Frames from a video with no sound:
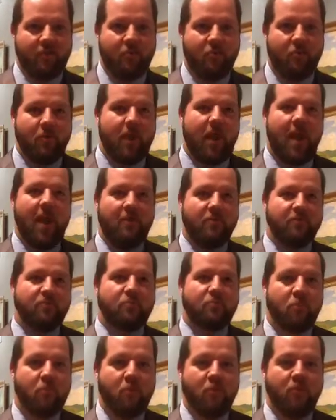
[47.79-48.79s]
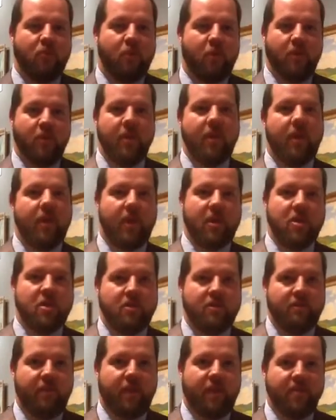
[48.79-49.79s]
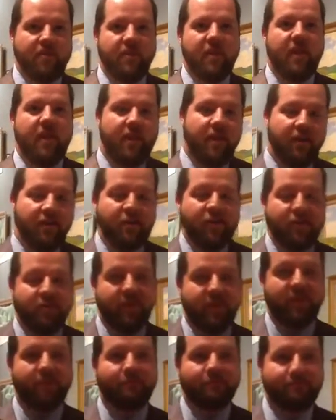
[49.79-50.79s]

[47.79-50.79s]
we house more permanent collection space than any other museum.